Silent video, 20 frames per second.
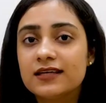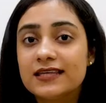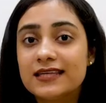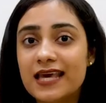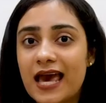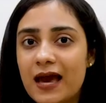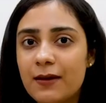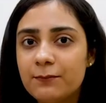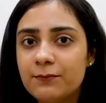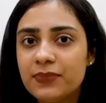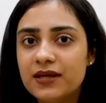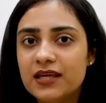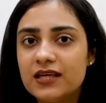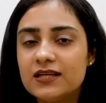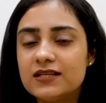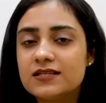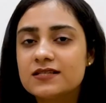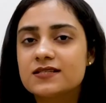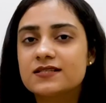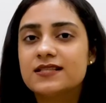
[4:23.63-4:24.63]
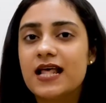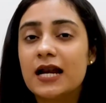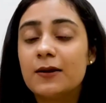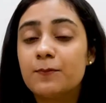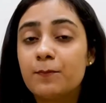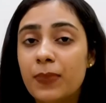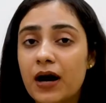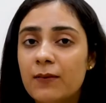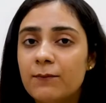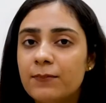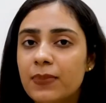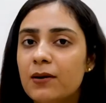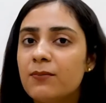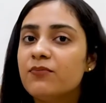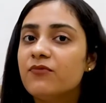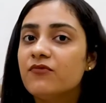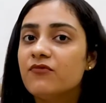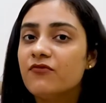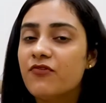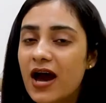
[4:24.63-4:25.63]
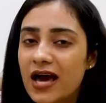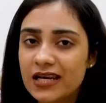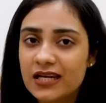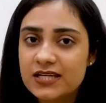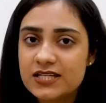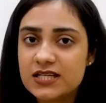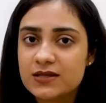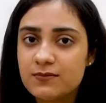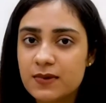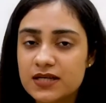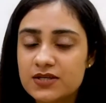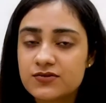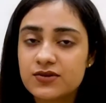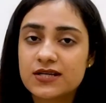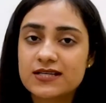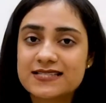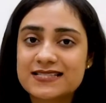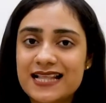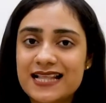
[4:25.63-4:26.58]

campaigns that pump up vanity metrics